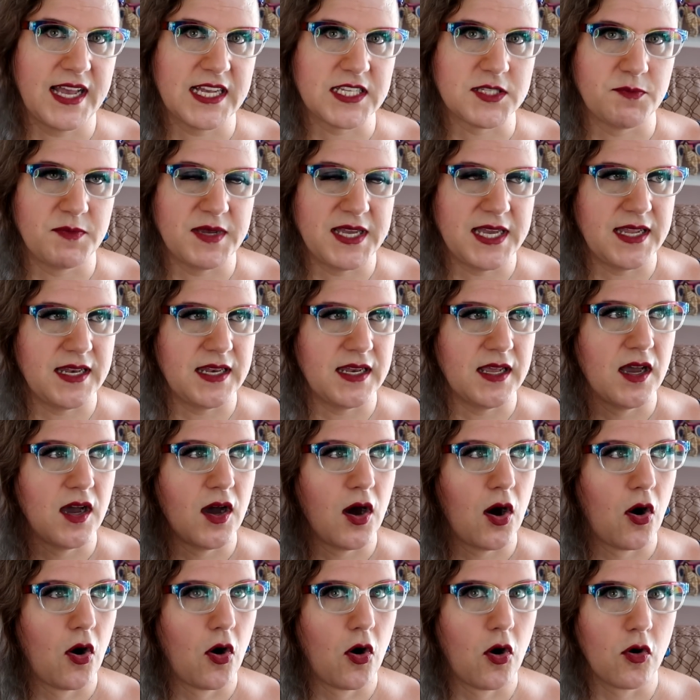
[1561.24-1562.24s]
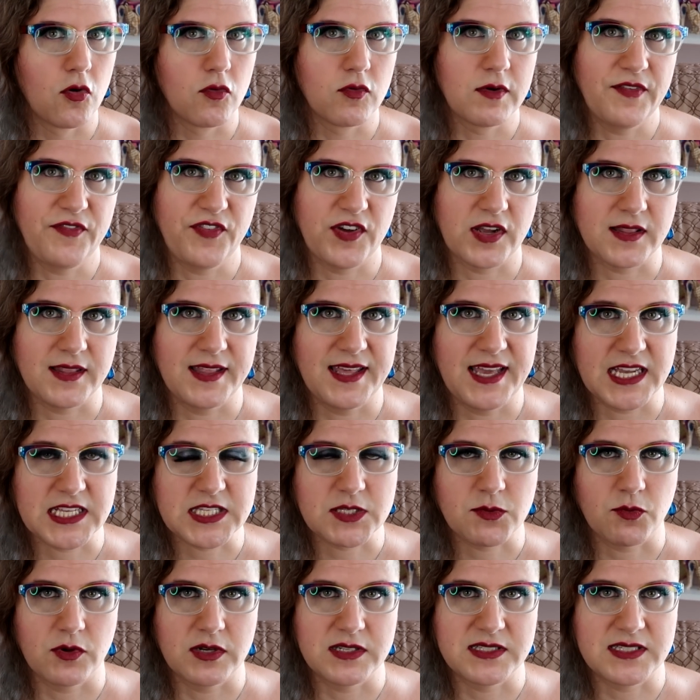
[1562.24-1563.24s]
has been horrifically
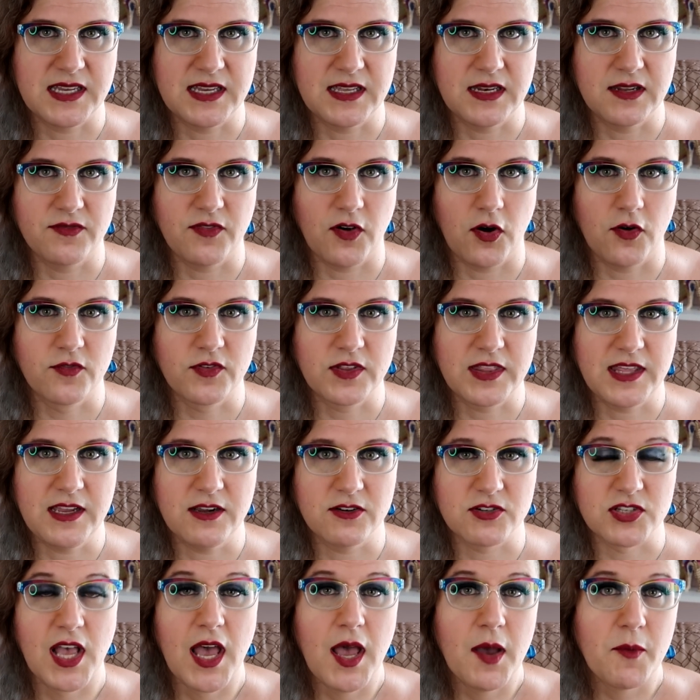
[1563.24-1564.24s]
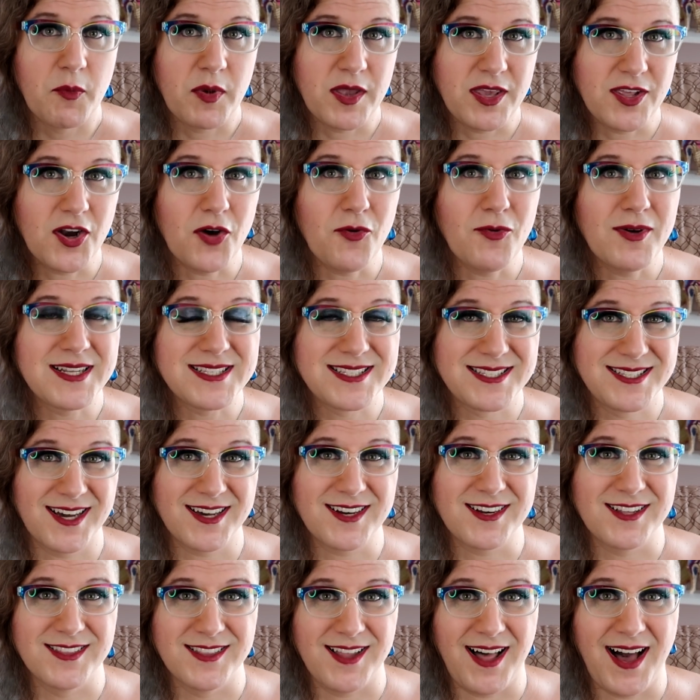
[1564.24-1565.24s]
exploitative over the years. But you know what has
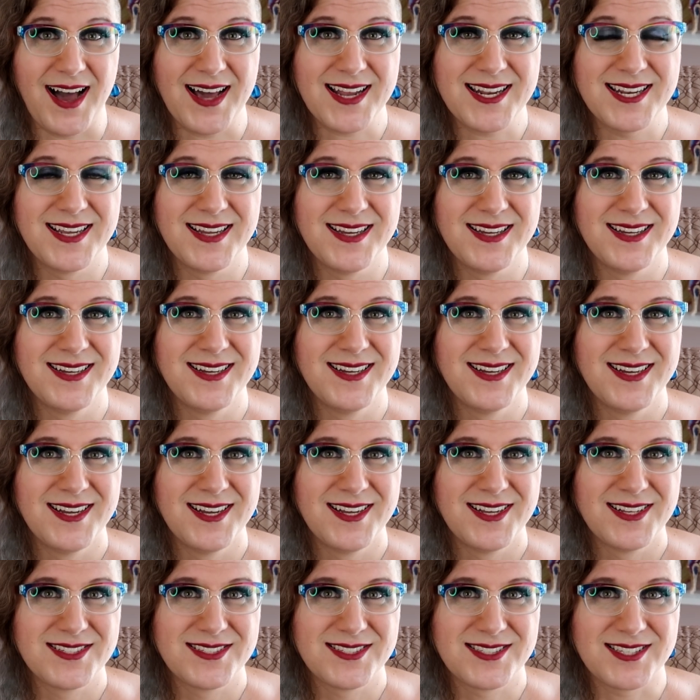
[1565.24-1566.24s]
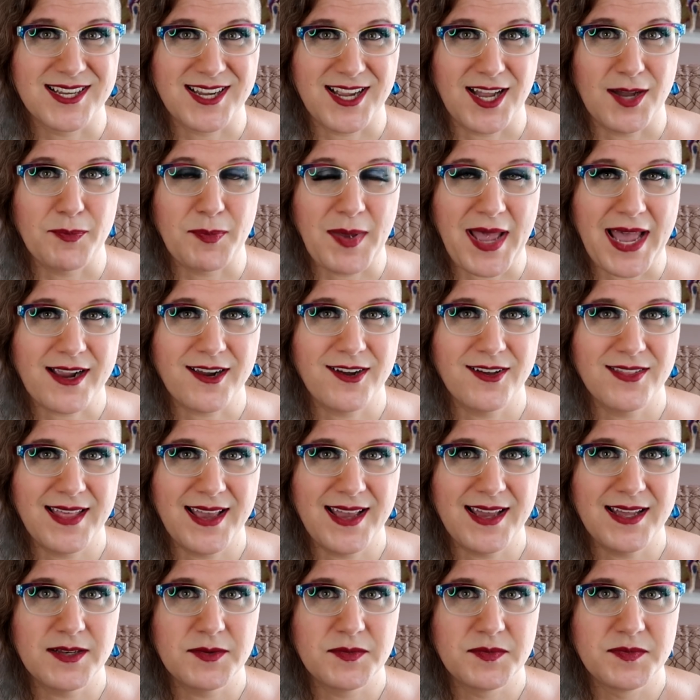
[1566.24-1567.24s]
done a lot to cut back on
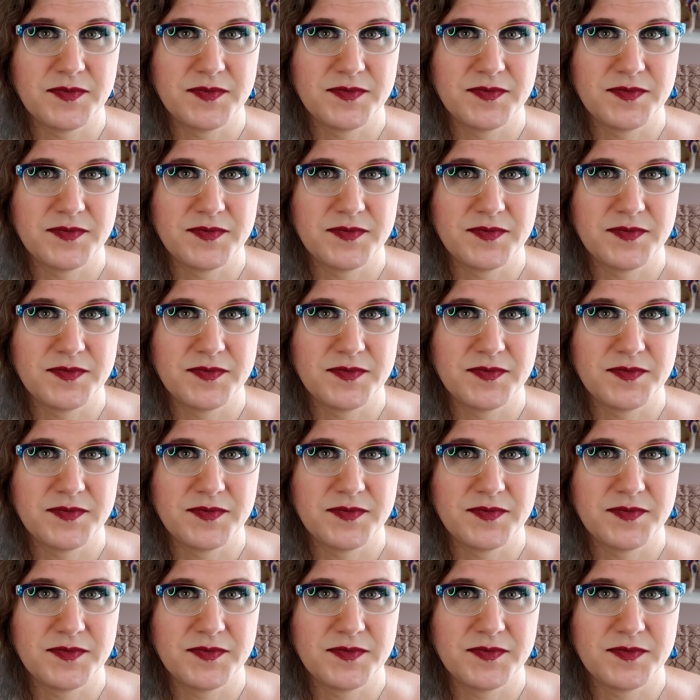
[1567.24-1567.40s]
that?